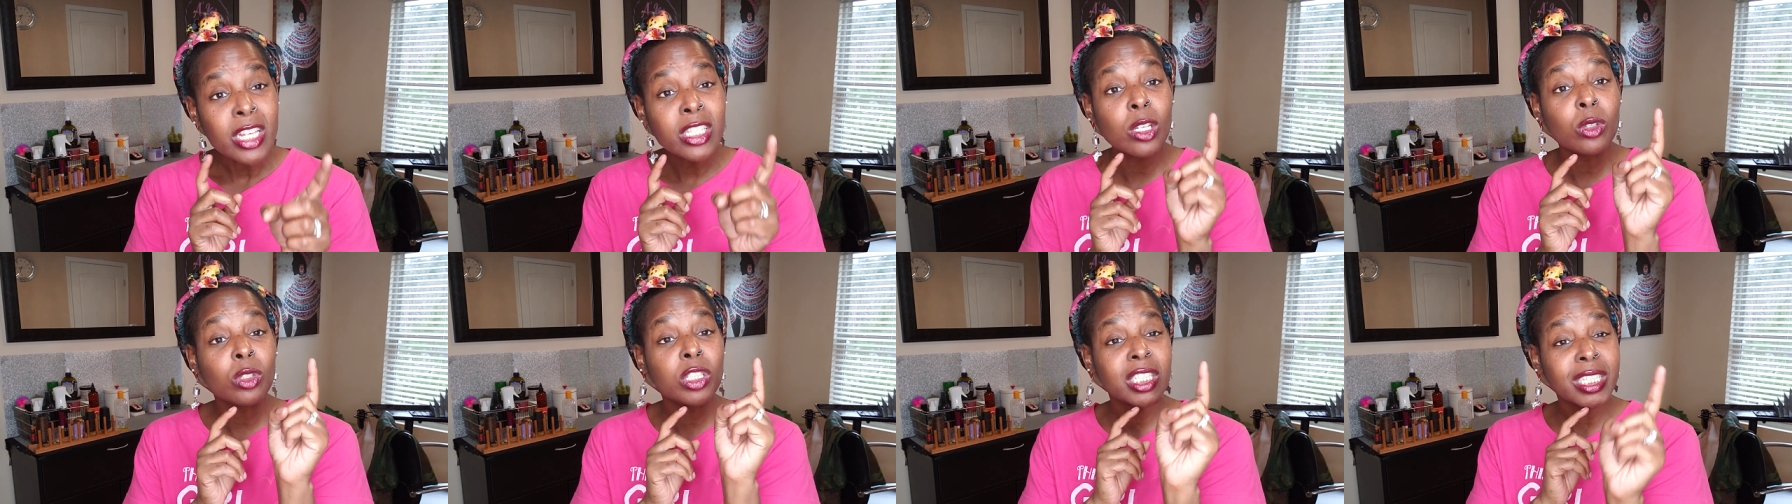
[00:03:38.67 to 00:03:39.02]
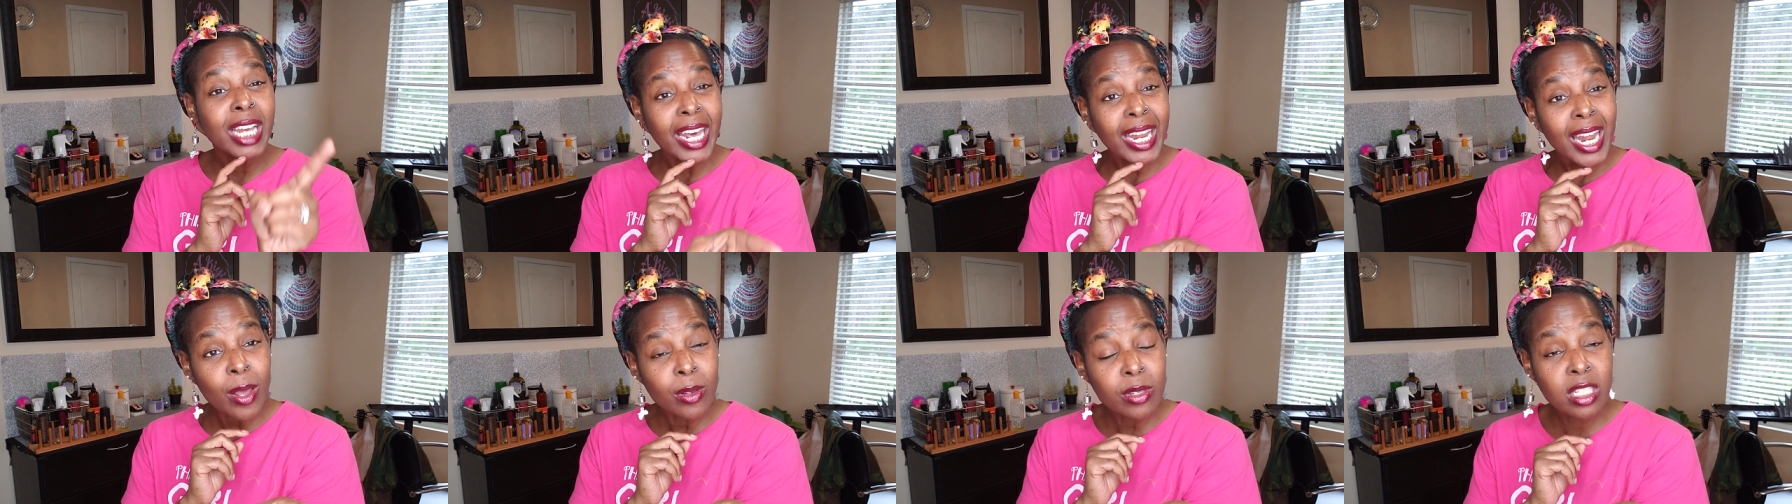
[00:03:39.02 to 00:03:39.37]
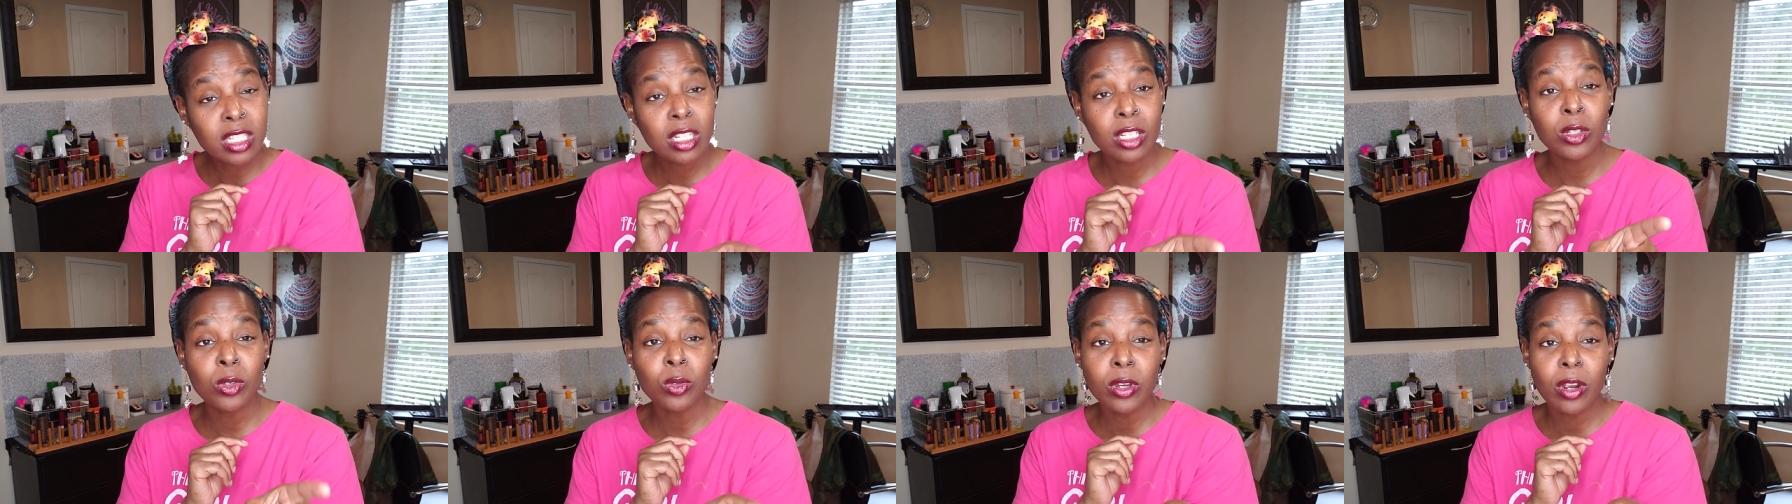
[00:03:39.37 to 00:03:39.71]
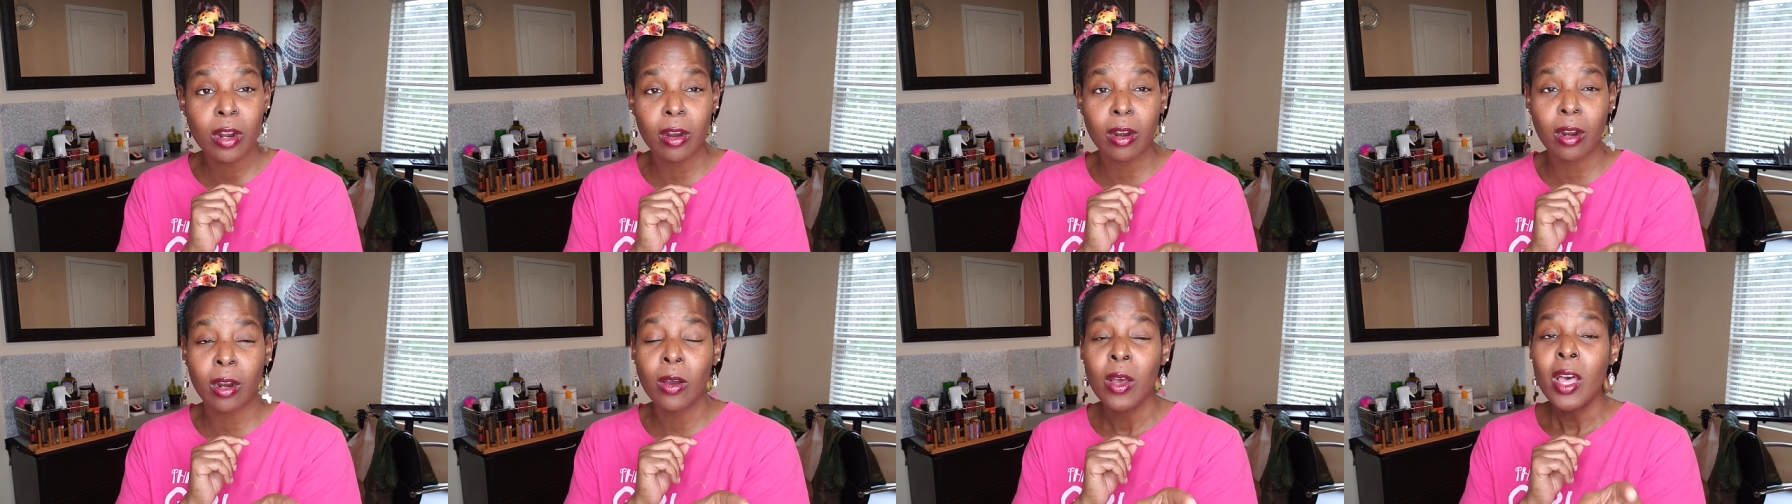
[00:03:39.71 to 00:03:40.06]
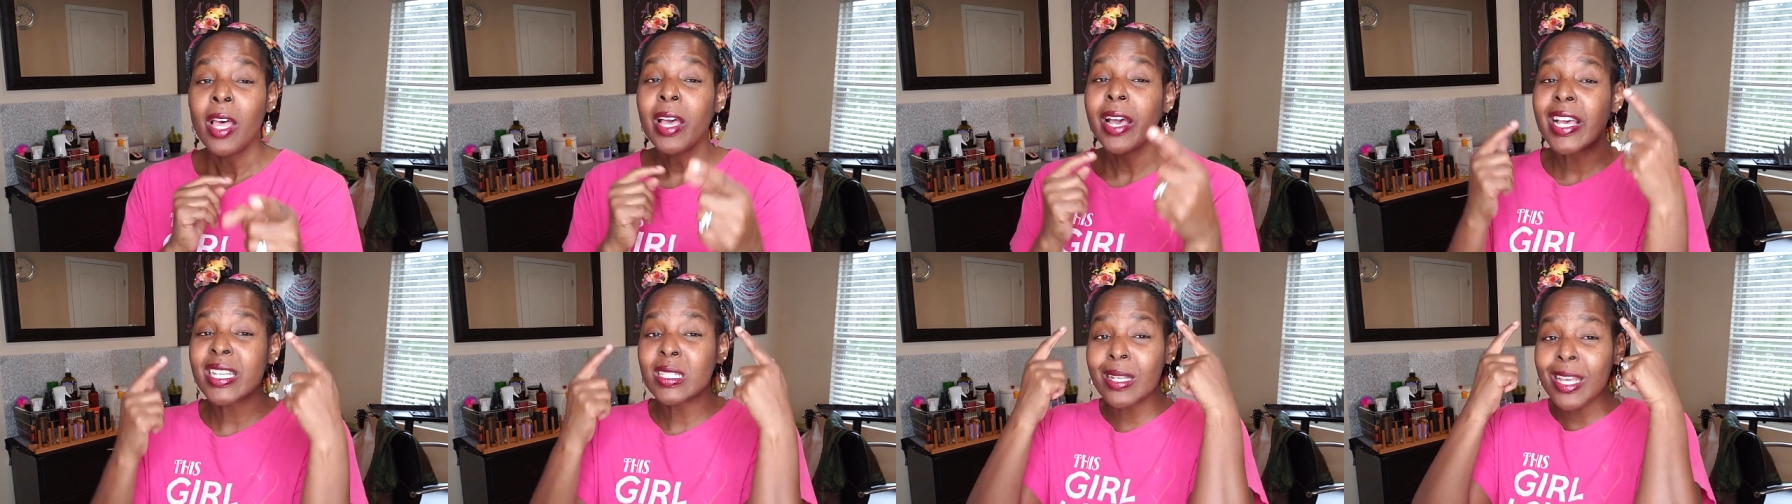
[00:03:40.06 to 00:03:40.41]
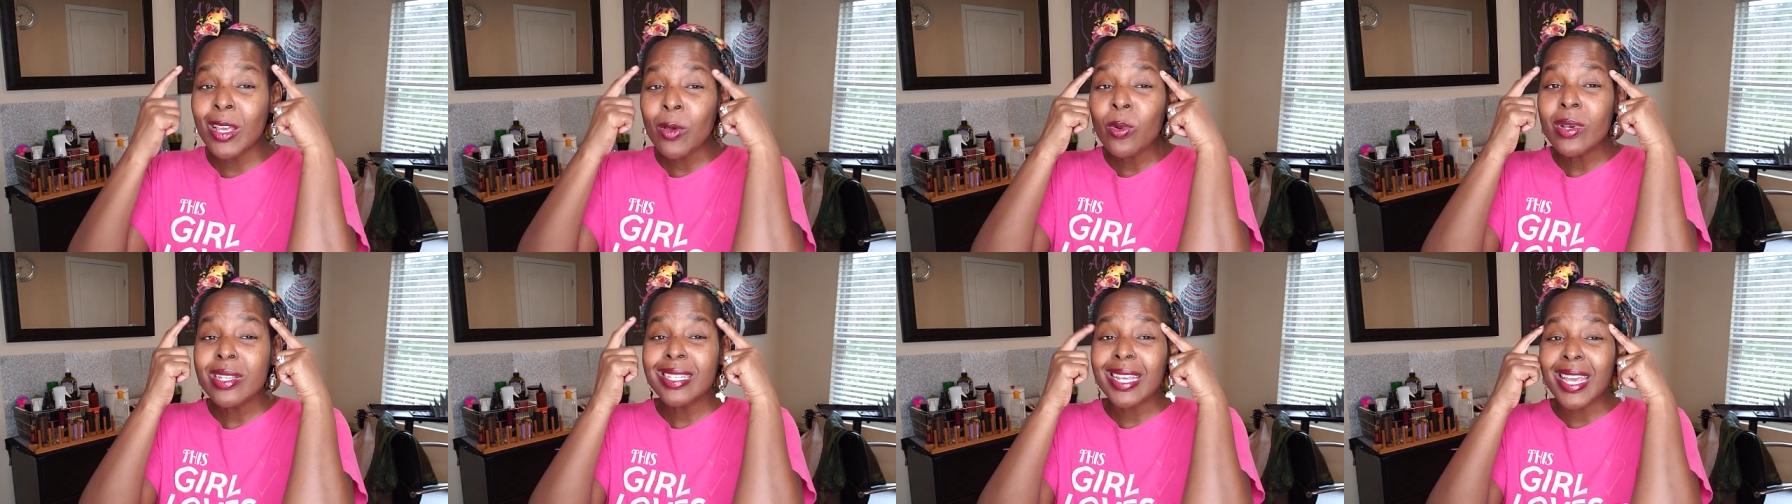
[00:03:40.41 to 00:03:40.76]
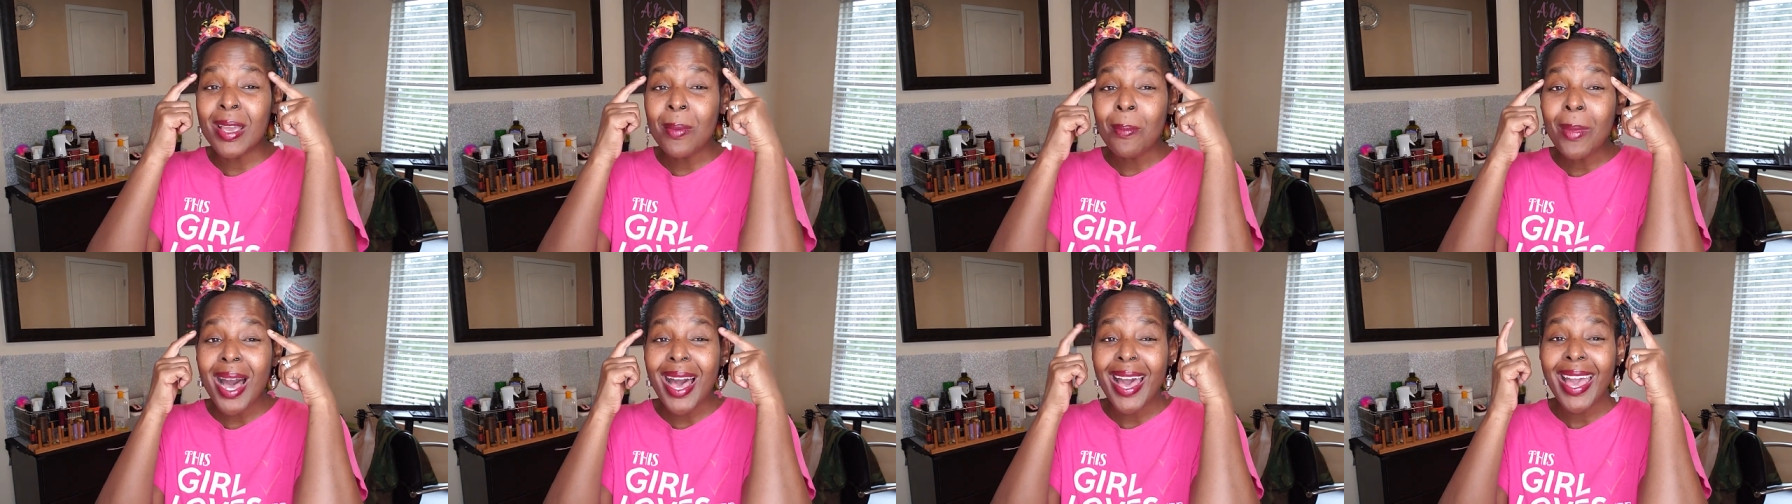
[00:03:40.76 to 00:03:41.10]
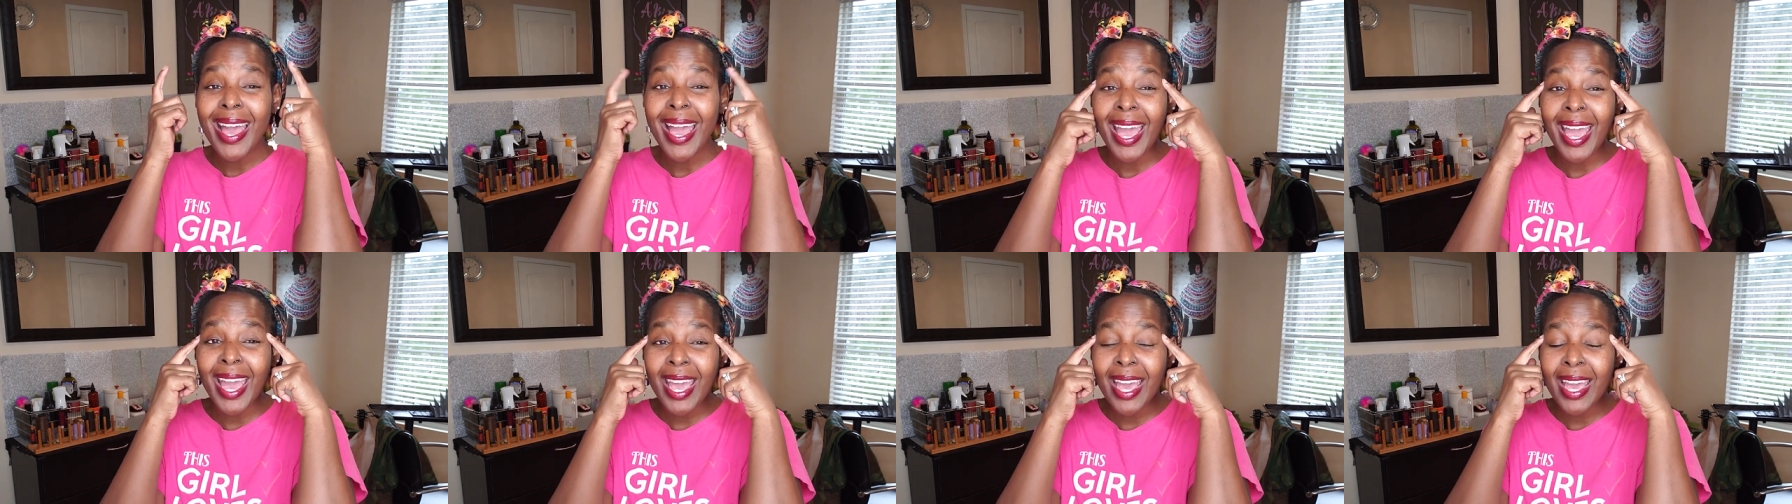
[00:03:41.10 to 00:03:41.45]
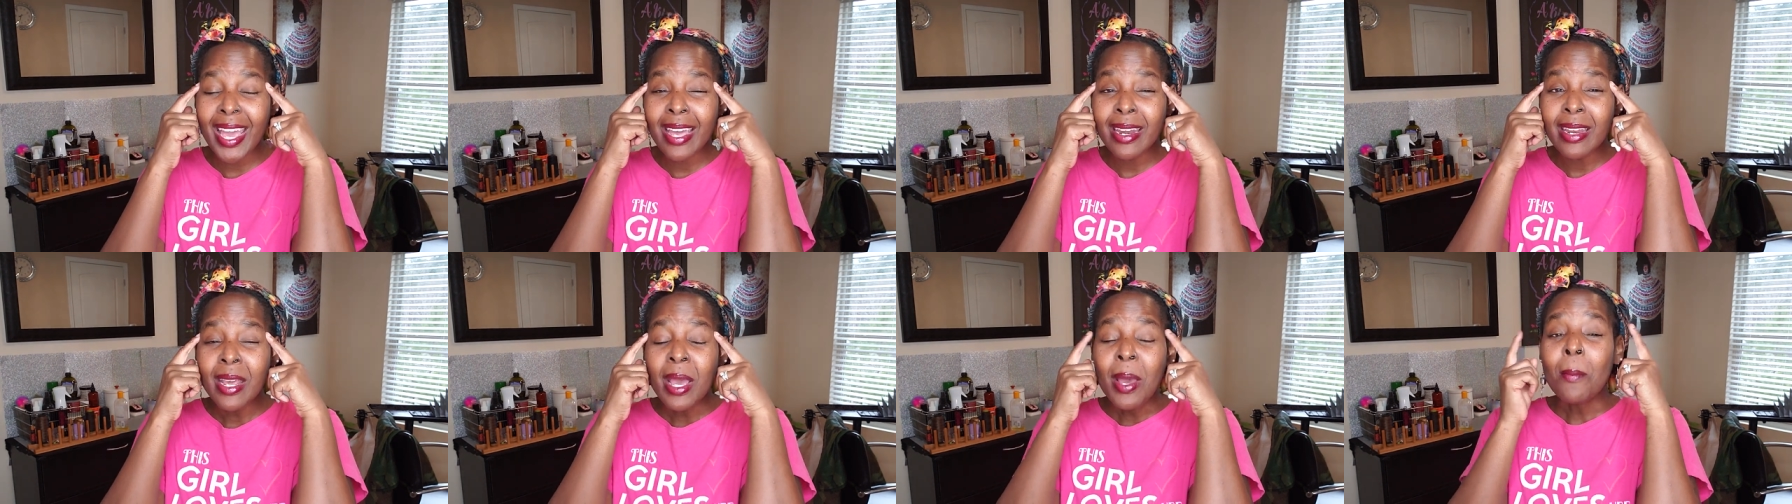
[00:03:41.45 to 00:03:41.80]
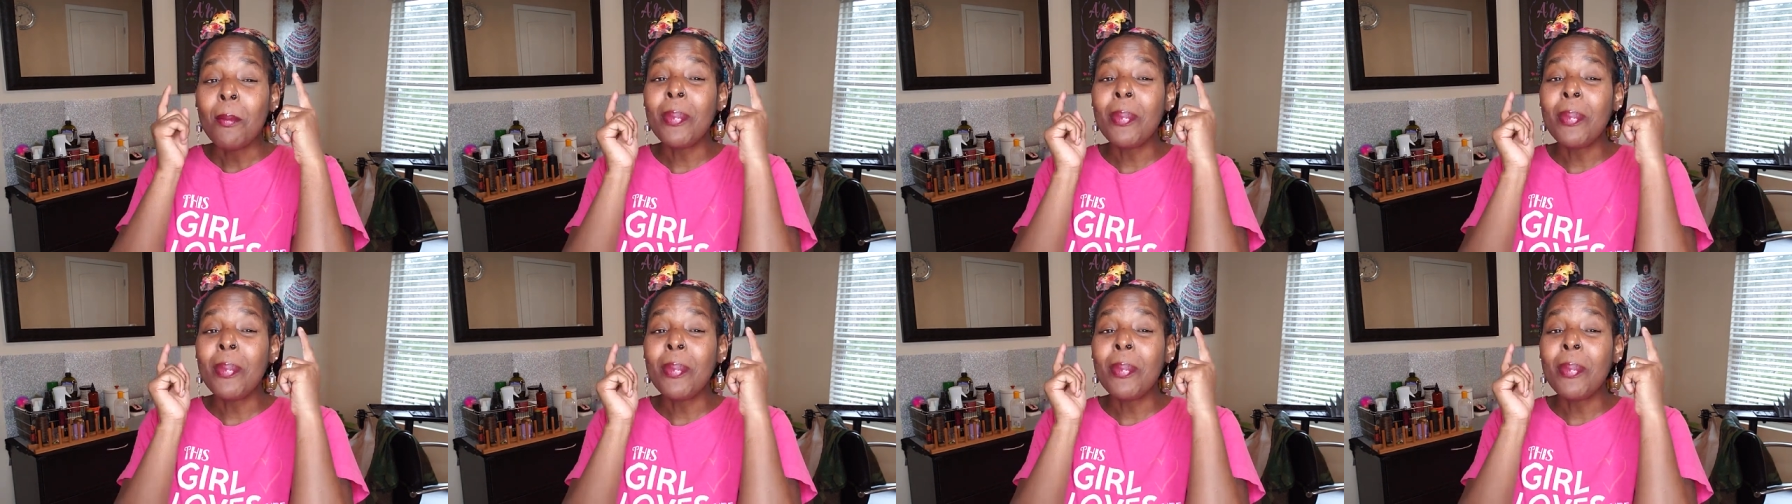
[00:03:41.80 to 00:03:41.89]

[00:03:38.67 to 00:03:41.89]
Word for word: So shout outs to you, girl, because it was in my head,